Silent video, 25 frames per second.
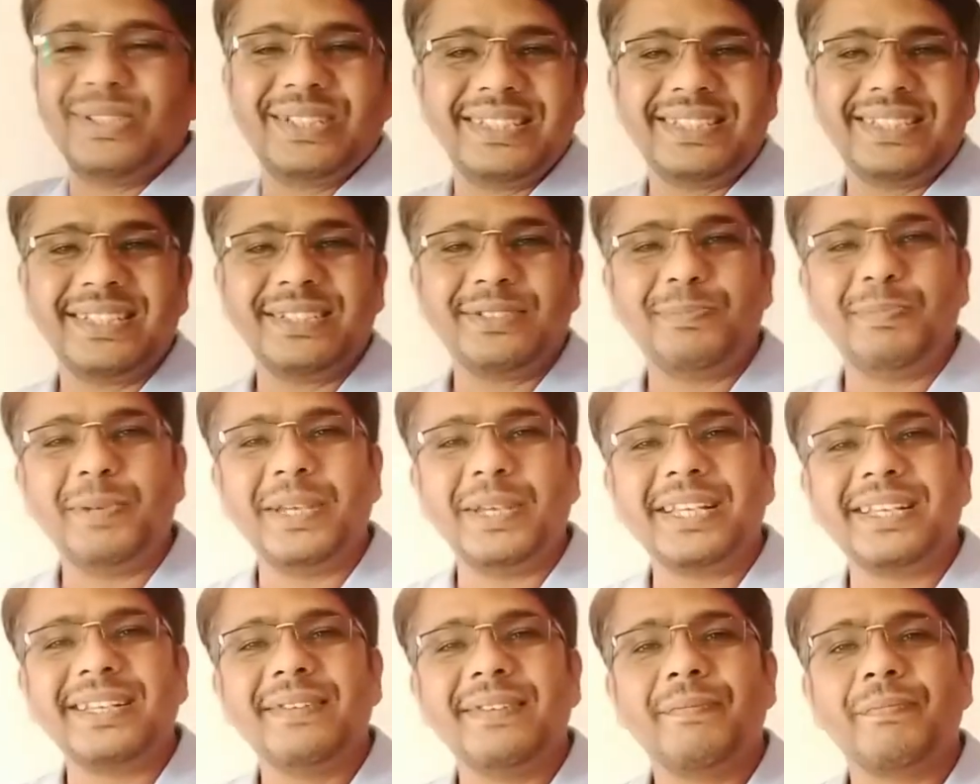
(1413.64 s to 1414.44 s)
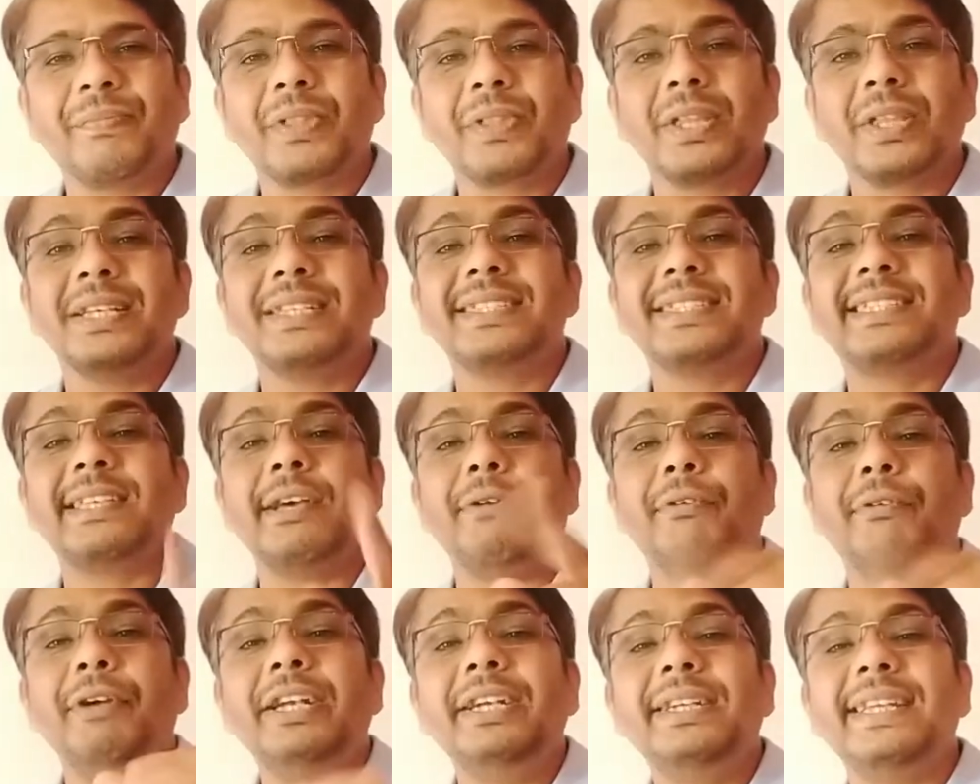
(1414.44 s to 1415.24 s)
But then too this is big.
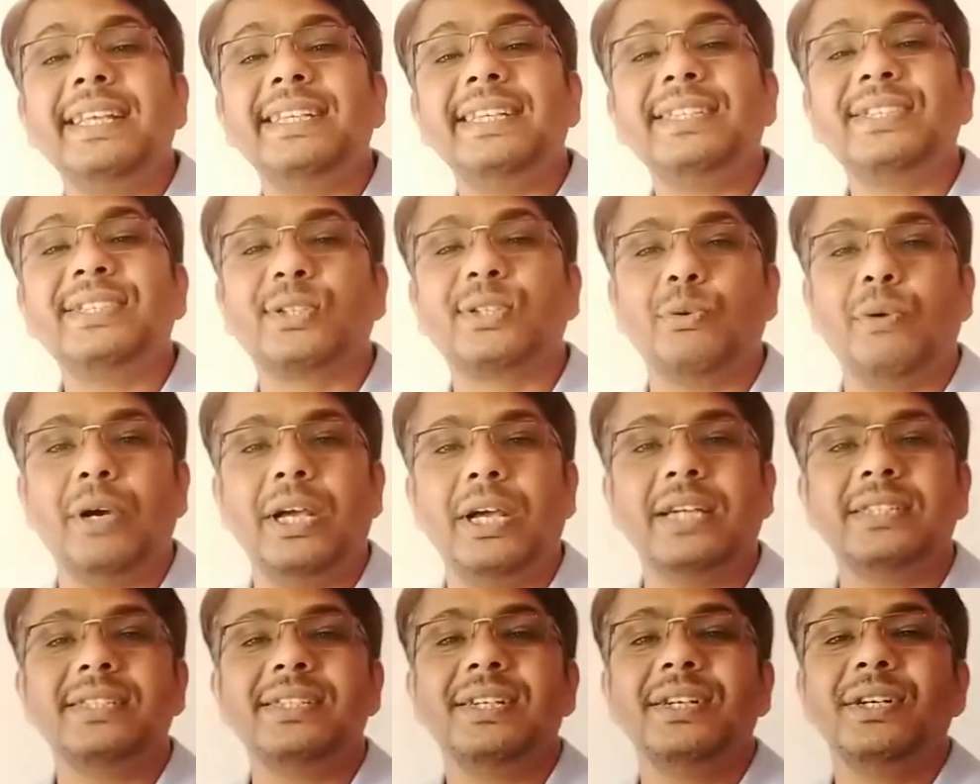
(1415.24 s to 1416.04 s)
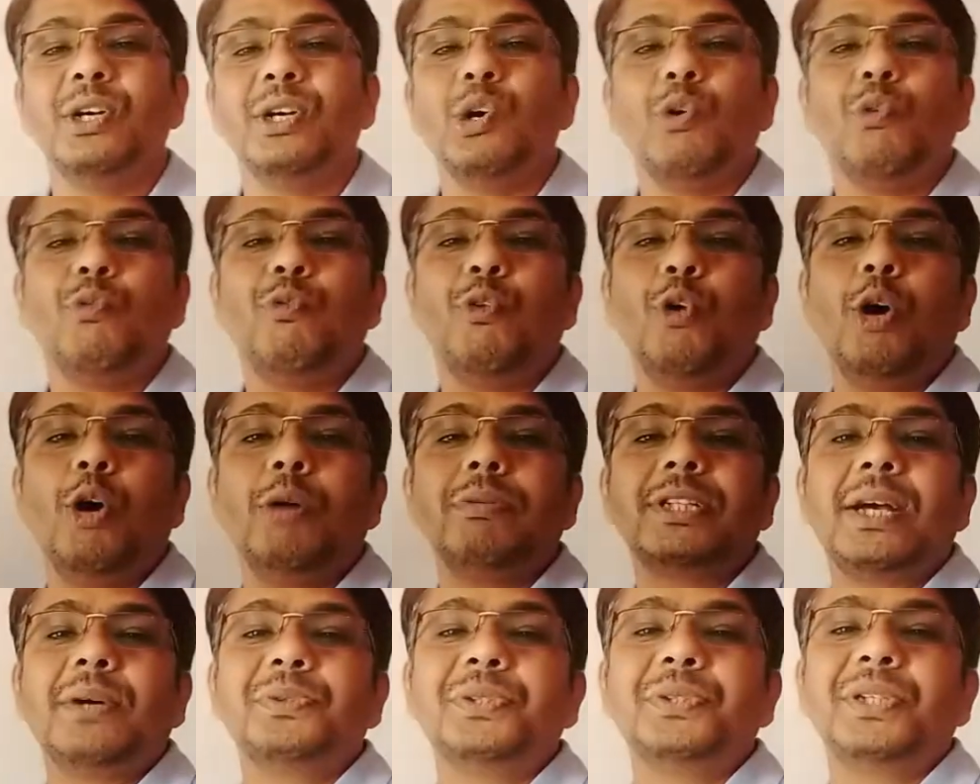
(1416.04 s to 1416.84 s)
70 square,
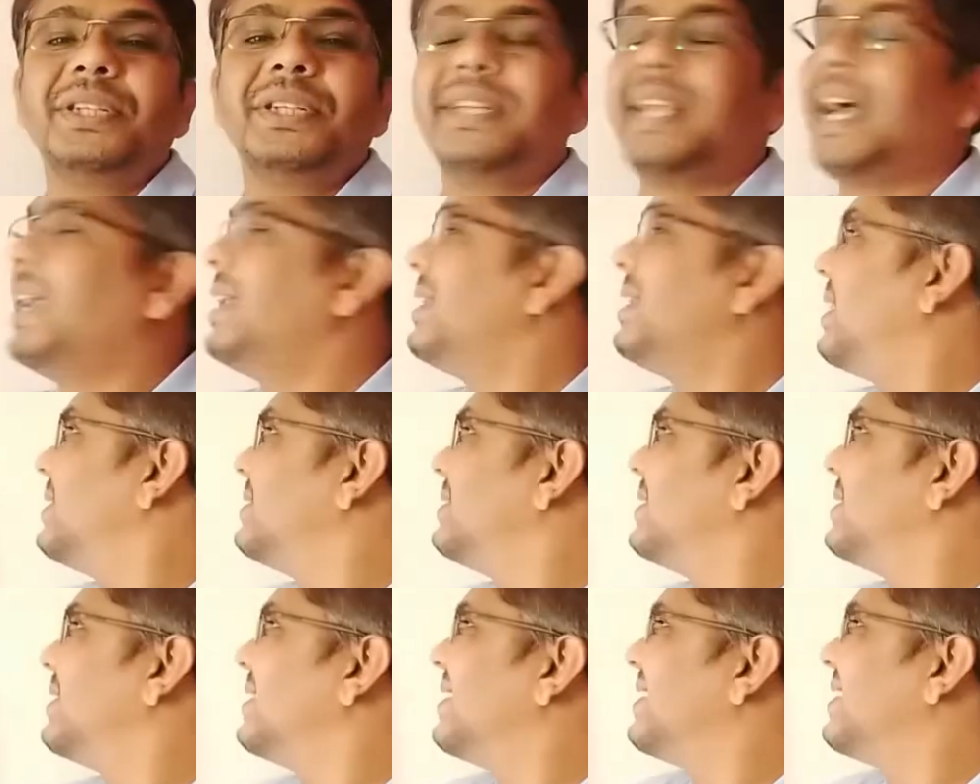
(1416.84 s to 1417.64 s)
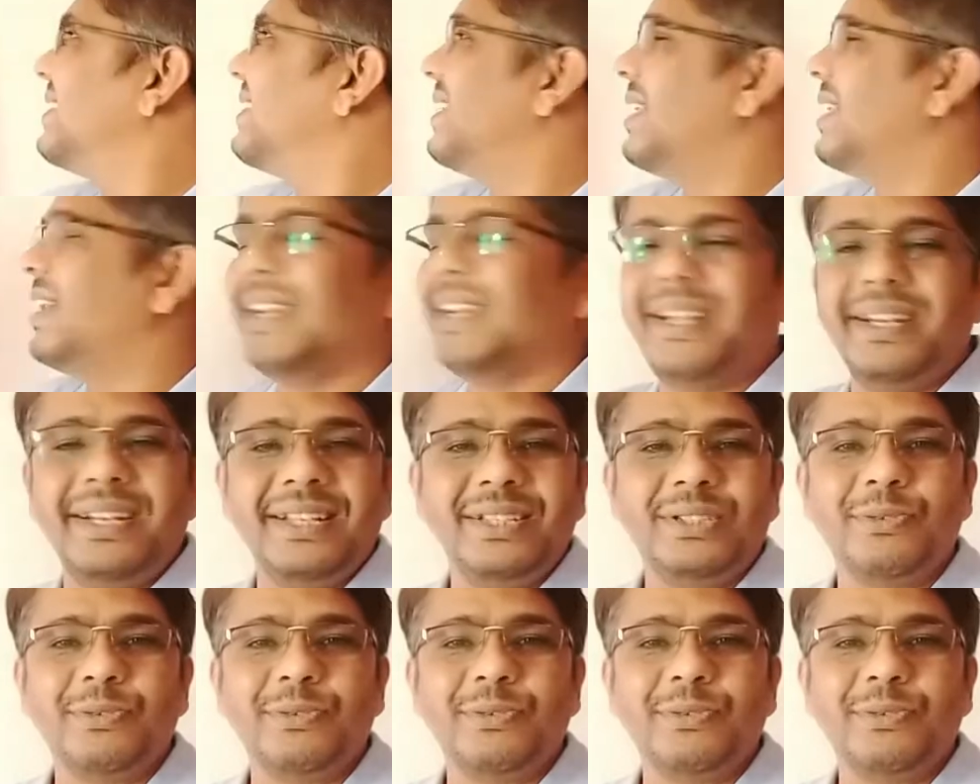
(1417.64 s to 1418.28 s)
4900.